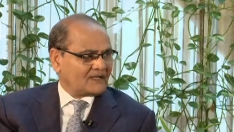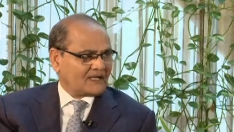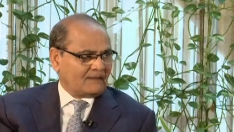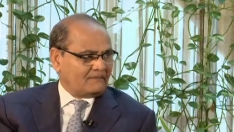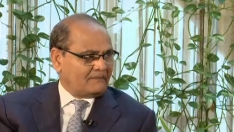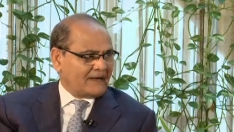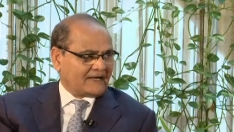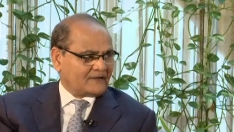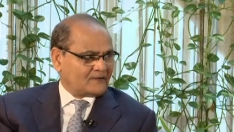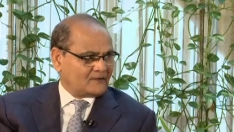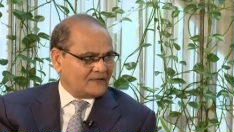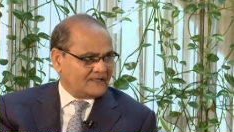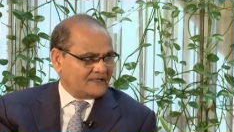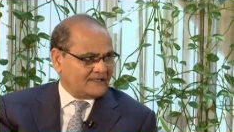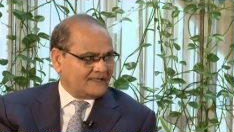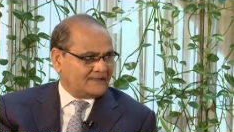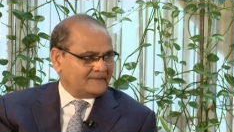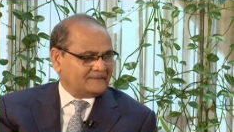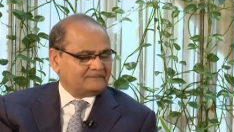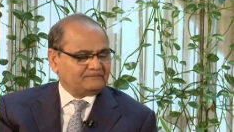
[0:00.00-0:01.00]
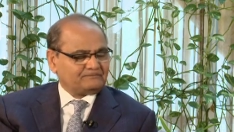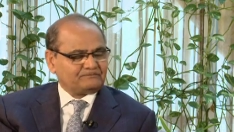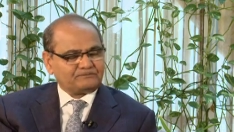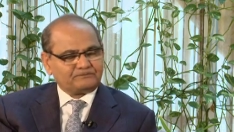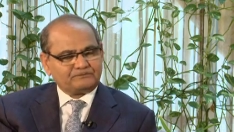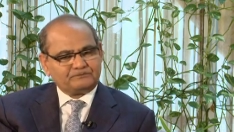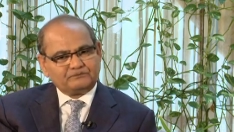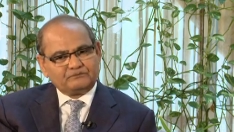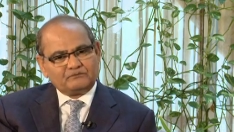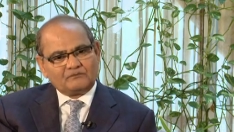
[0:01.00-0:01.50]
come back to India.
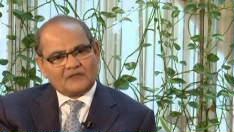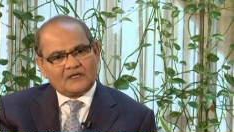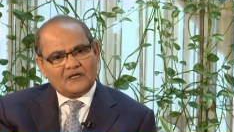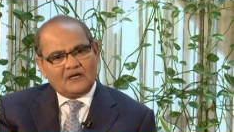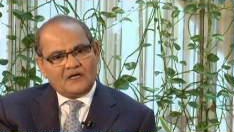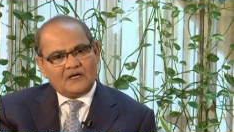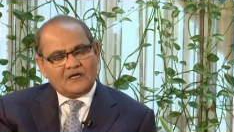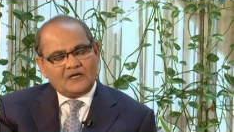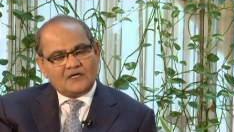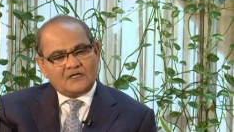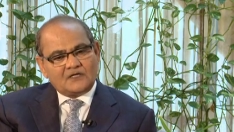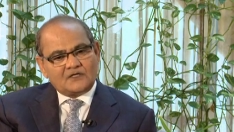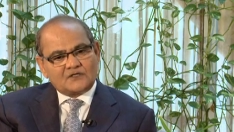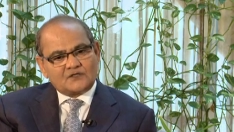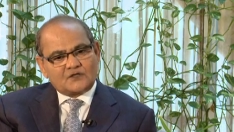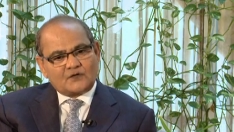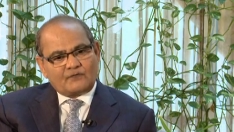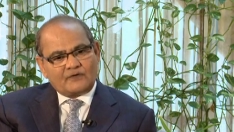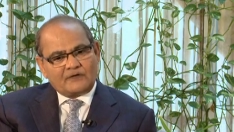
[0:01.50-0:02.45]
So